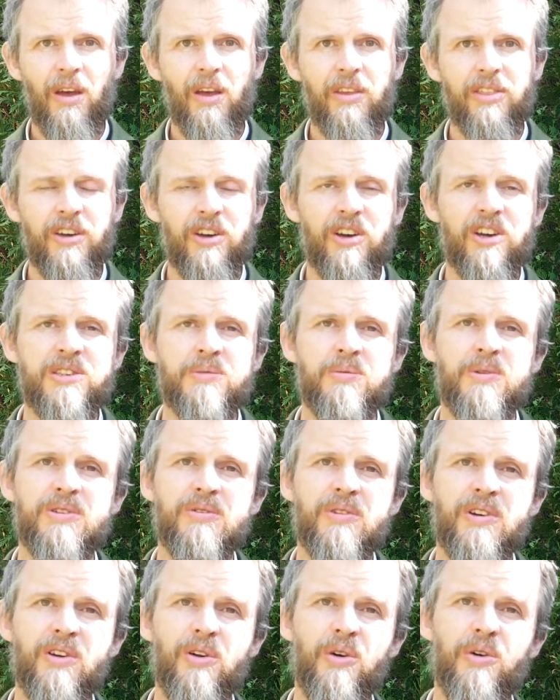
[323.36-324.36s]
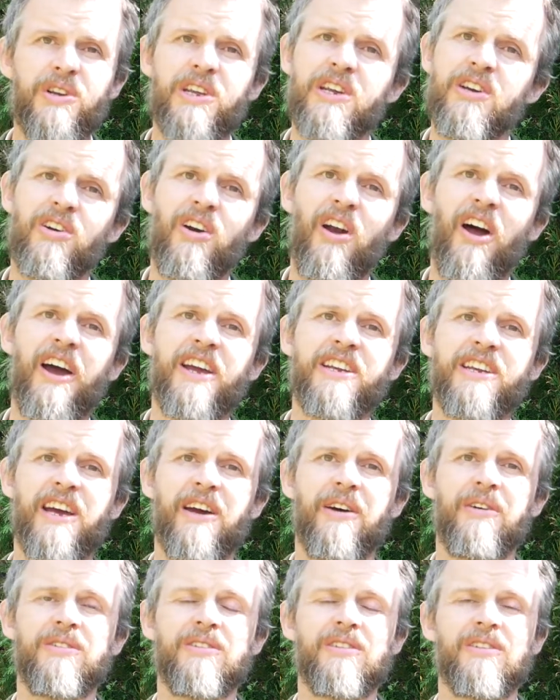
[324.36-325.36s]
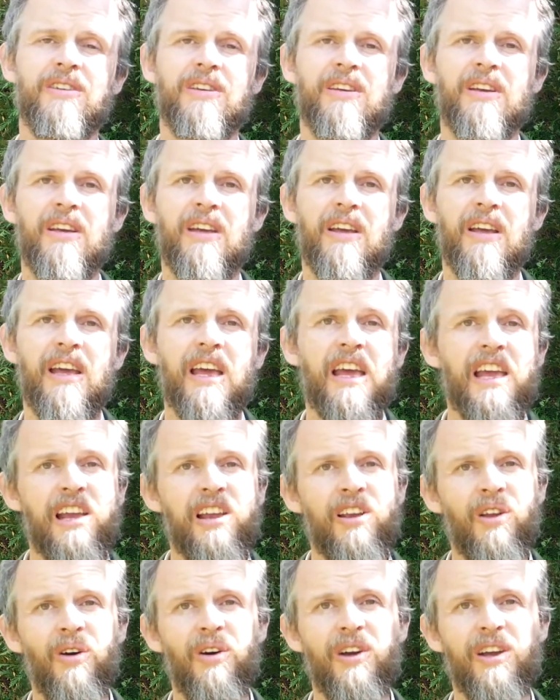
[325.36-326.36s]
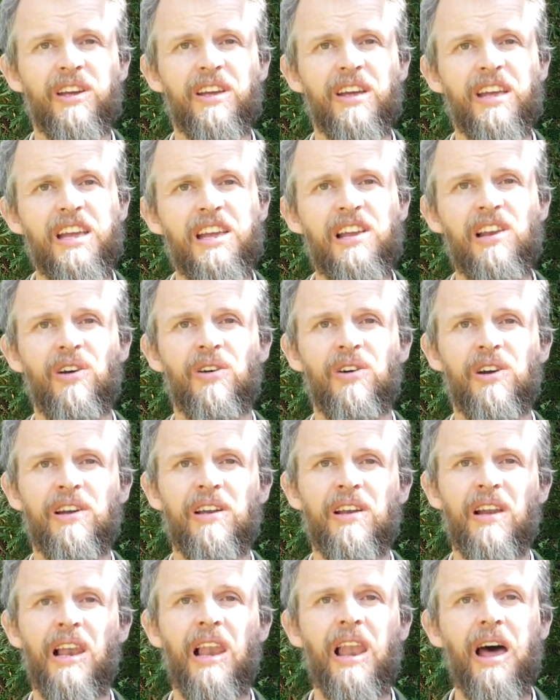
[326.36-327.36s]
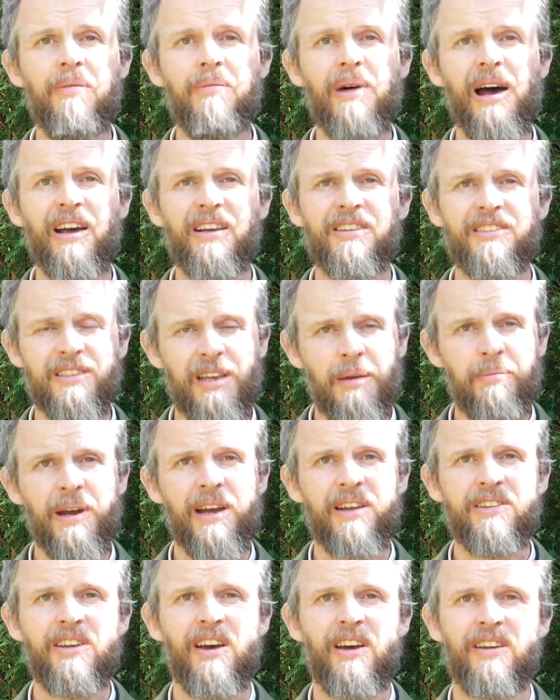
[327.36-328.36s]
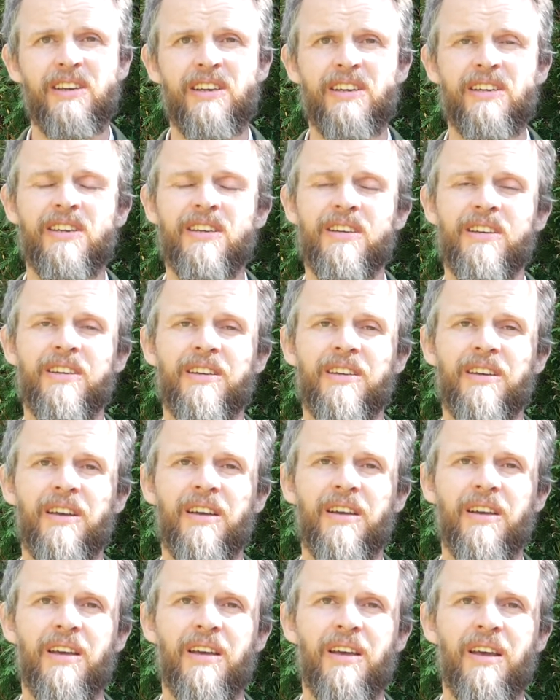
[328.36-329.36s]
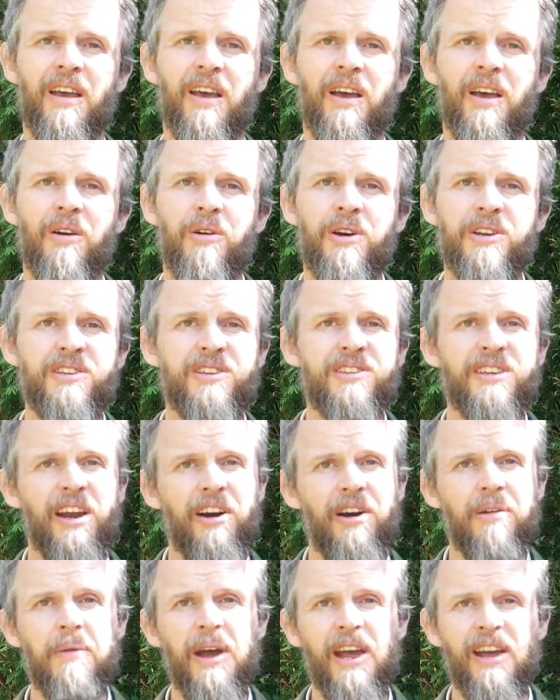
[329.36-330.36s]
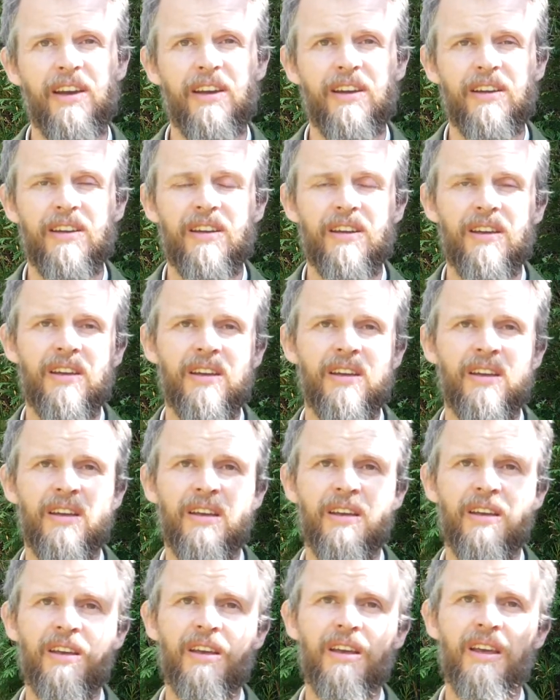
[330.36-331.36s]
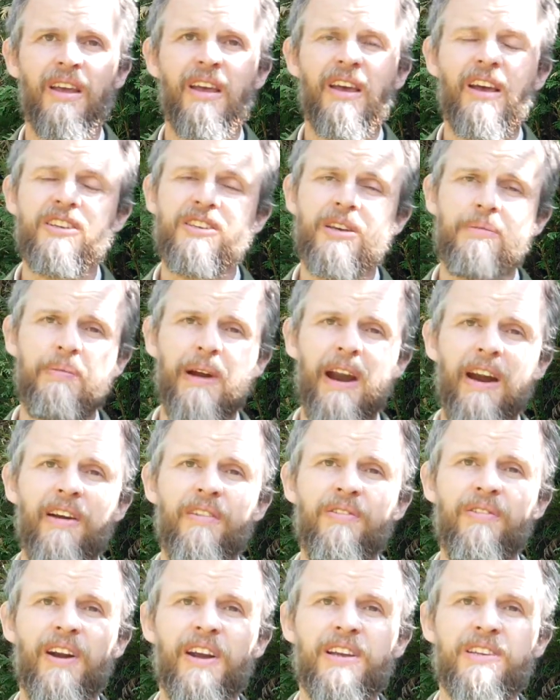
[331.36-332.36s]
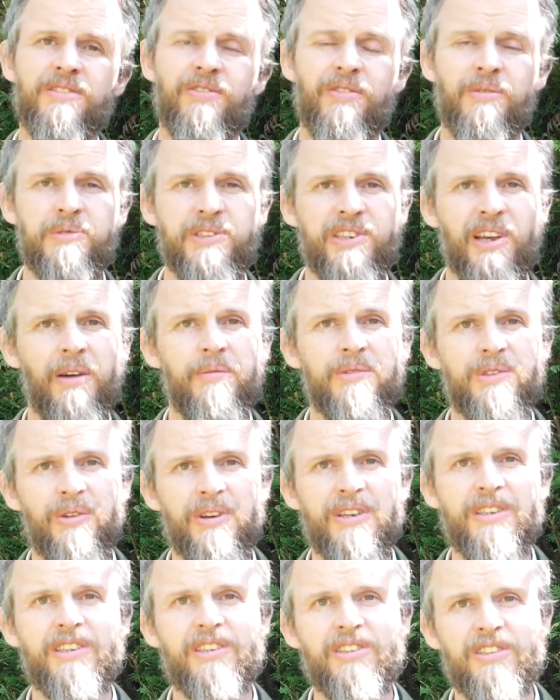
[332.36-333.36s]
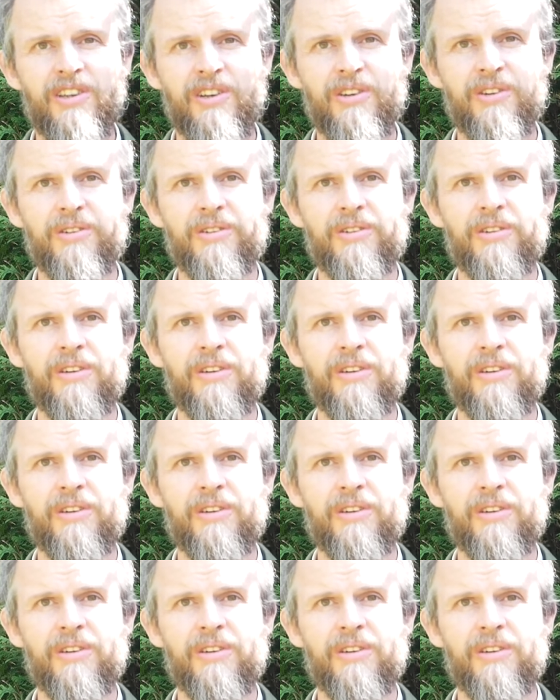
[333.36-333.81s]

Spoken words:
the Gospels record he cried out, "Eloi, Eloi, lama sabachthani," which is Aramaic. It's a paraphrase from Psalm 22,